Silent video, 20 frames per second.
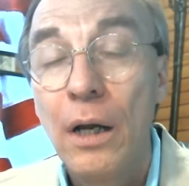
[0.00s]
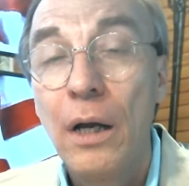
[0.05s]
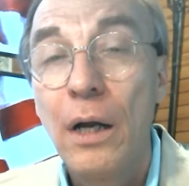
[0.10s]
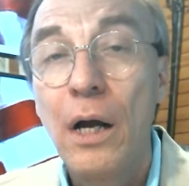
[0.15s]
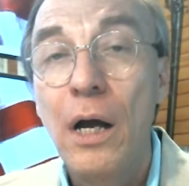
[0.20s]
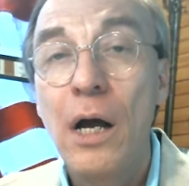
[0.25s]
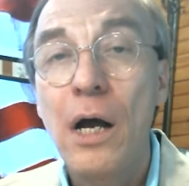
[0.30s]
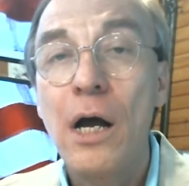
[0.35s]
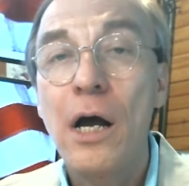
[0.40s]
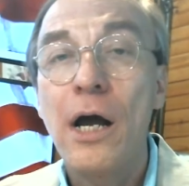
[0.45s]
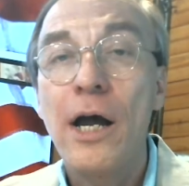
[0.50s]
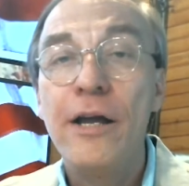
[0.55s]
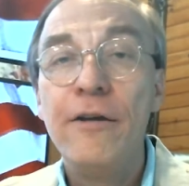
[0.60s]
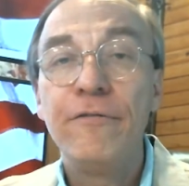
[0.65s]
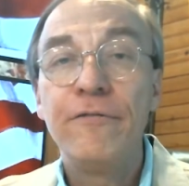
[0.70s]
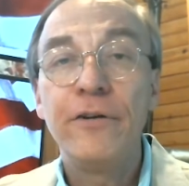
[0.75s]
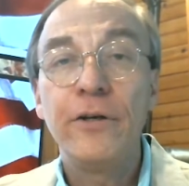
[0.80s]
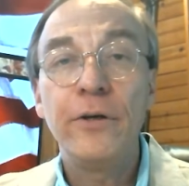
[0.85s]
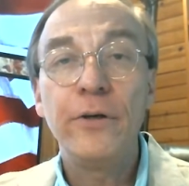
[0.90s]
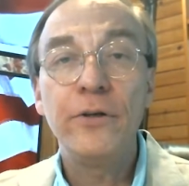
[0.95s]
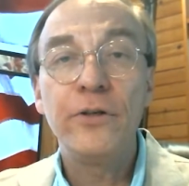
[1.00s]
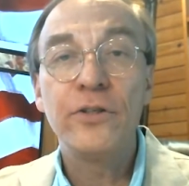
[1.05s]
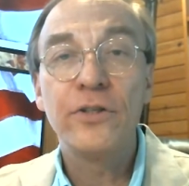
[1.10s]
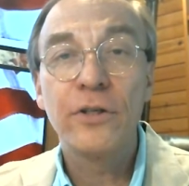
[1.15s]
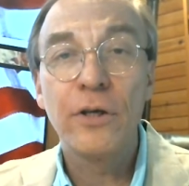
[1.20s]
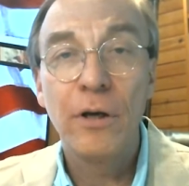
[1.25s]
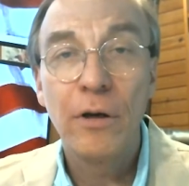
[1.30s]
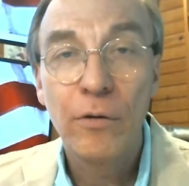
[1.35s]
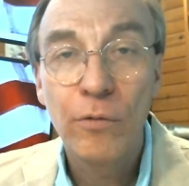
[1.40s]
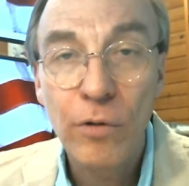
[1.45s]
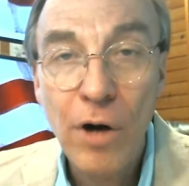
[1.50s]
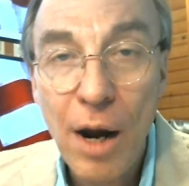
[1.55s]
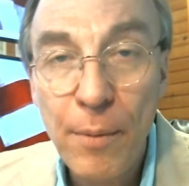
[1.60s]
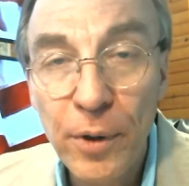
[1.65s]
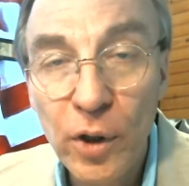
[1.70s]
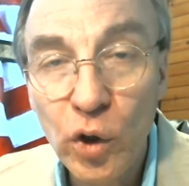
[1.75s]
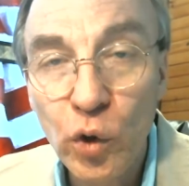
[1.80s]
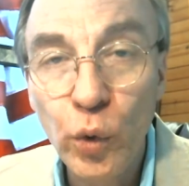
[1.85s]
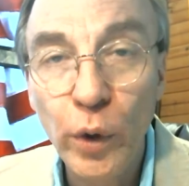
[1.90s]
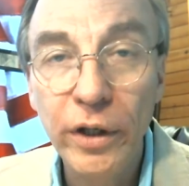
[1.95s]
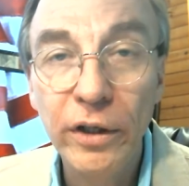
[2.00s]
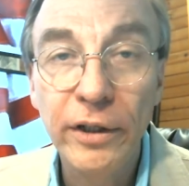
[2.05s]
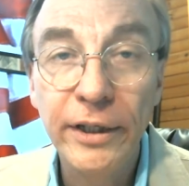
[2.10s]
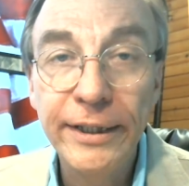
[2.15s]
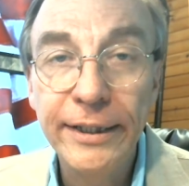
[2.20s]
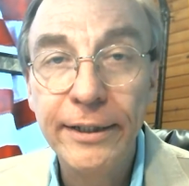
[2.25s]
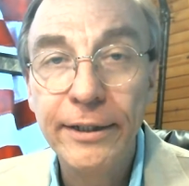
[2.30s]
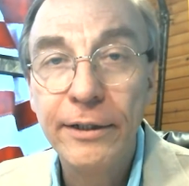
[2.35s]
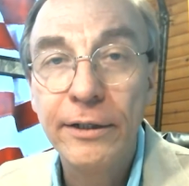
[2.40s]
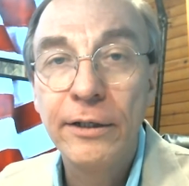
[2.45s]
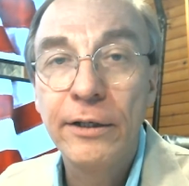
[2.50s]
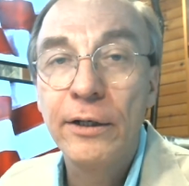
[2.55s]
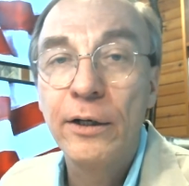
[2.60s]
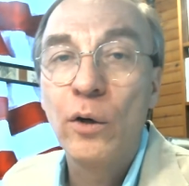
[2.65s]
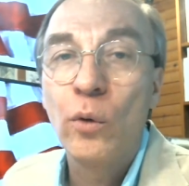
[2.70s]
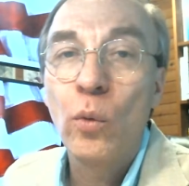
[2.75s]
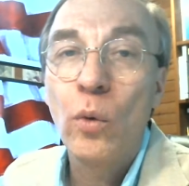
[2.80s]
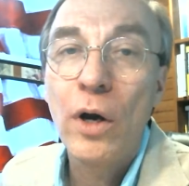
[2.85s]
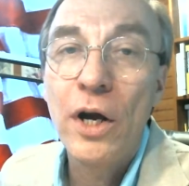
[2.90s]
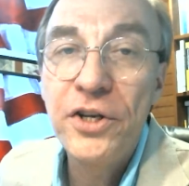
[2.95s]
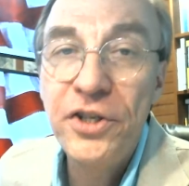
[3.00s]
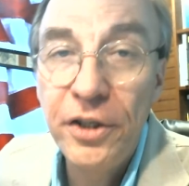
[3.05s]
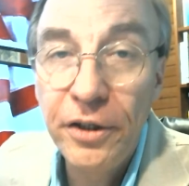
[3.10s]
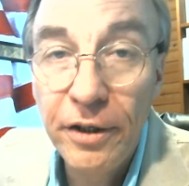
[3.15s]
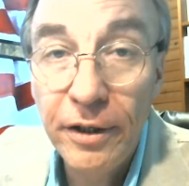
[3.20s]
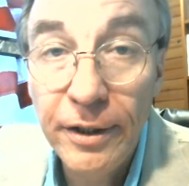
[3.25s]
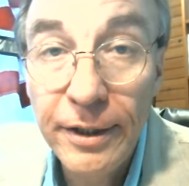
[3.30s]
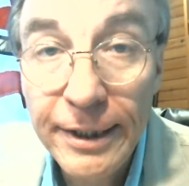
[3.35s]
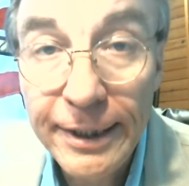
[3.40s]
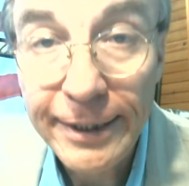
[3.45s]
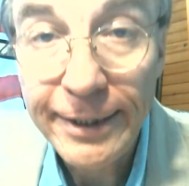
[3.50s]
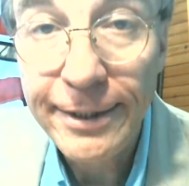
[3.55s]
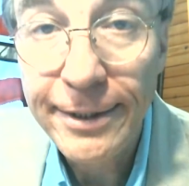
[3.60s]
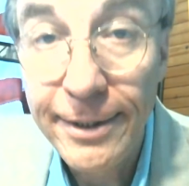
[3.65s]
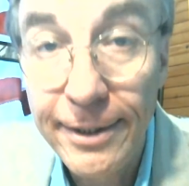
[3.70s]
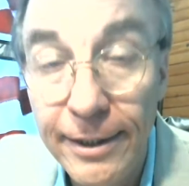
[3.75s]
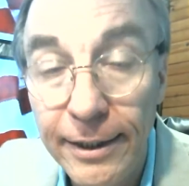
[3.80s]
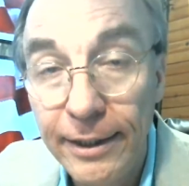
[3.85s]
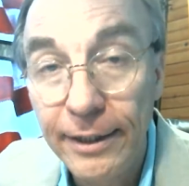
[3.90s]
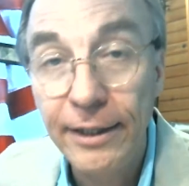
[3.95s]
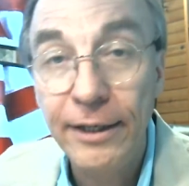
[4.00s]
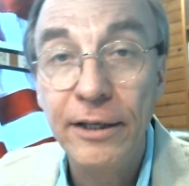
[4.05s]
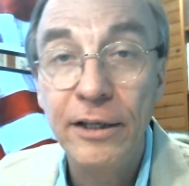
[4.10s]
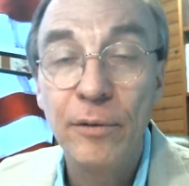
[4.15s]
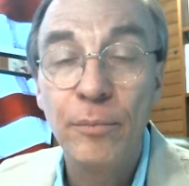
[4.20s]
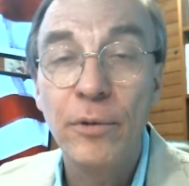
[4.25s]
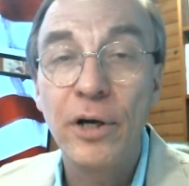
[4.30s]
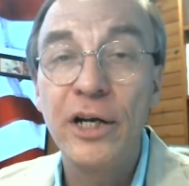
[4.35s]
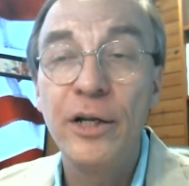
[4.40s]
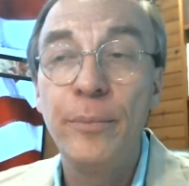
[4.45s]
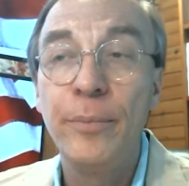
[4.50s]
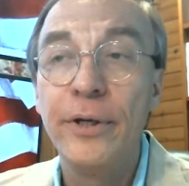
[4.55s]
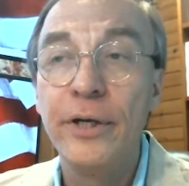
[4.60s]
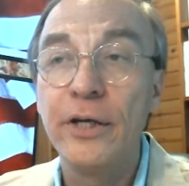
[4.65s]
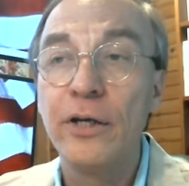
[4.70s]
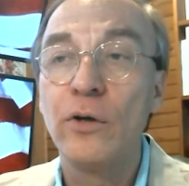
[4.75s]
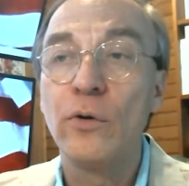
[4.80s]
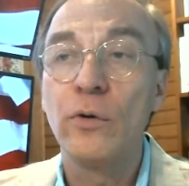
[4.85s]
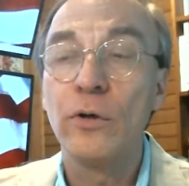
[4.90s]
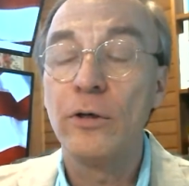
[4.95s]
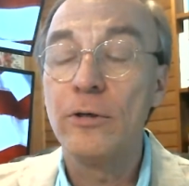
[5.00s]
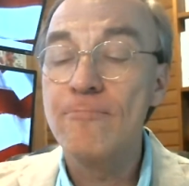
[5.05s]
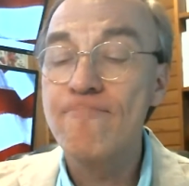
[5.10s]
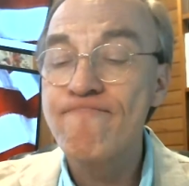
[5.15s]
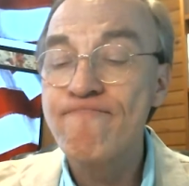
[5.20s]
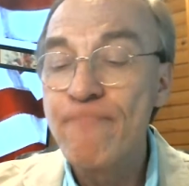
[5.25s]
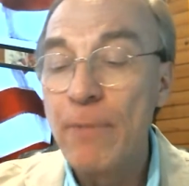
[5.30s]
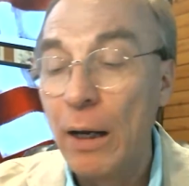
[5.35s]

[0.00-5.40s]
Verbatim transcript: Hi folks, Robert Quigley here, Washington D C, the Money Pit Group.